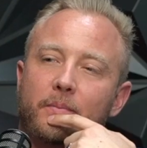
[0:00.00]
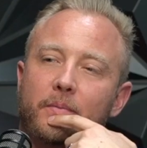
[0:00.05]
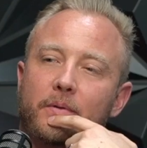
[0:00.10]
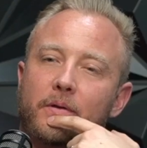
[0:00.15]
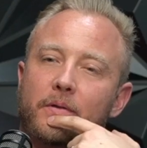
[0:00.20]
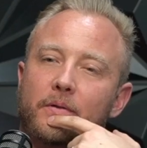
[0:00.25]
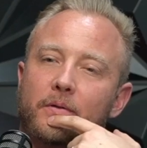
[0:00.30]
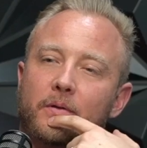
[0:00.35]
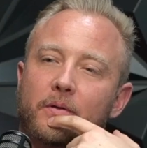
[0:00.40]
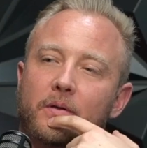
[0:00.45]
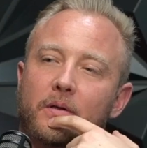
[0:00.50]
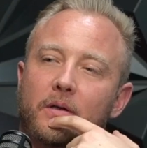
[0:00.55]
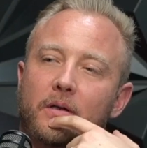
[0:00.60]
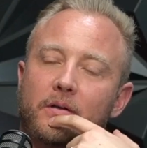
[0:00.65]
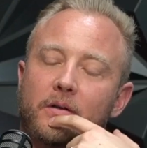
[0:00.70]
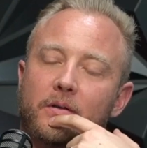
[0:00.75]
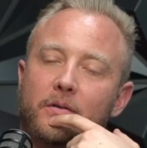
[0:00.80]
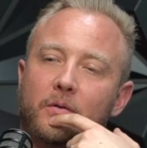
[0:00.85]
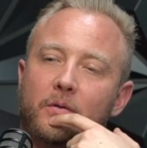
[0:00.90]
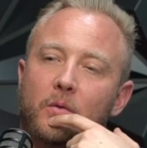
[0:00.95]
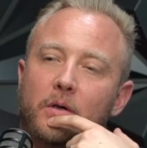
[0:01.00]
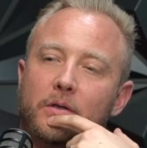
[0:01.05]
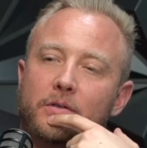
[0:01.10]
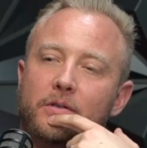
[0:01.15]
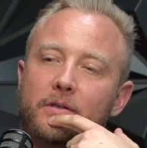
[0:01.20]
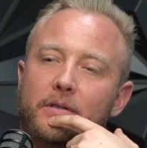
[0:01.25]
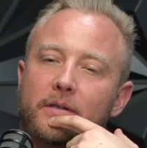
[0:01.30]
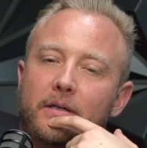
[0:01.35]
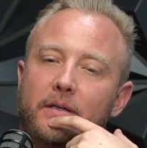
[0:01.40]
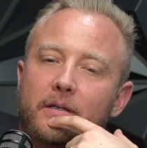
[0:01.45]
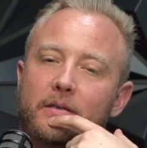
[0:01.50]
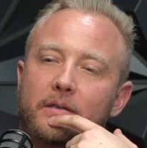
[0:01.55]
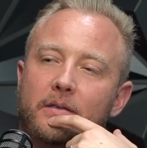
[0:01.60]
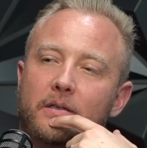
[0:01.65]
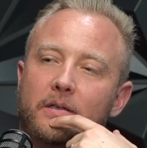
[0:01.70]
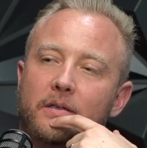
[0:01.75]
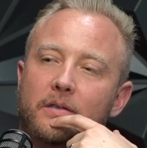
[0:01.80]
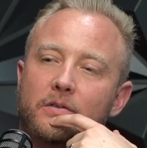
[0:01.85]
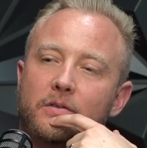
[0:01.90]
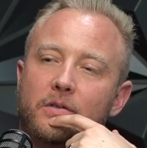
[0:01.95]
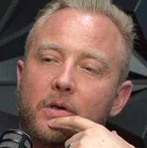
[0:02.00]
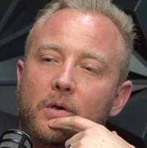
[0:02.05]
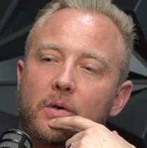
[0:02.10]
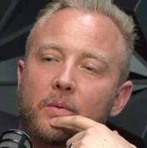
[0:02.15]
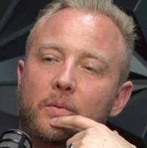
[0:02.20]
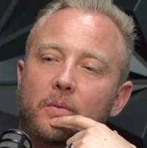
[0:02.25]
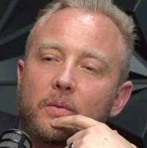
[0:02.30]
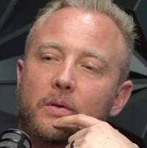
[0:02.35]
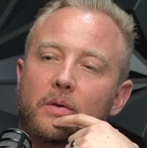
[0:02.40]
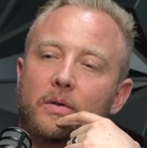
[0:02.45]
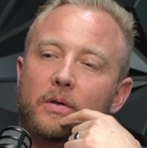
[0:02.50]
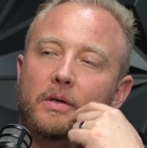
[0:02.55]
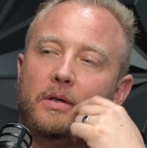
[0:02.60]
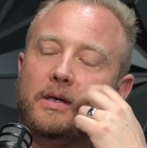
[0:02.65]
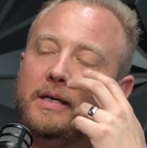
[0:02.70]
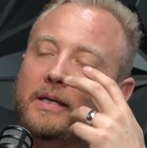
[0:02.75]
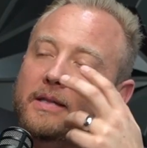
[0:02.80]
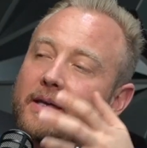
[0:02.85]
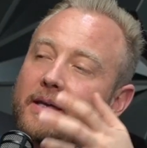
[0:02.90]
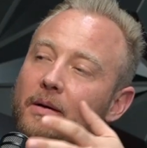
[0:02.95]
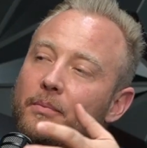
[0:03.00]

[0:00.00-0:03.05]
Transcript: another question then. So in that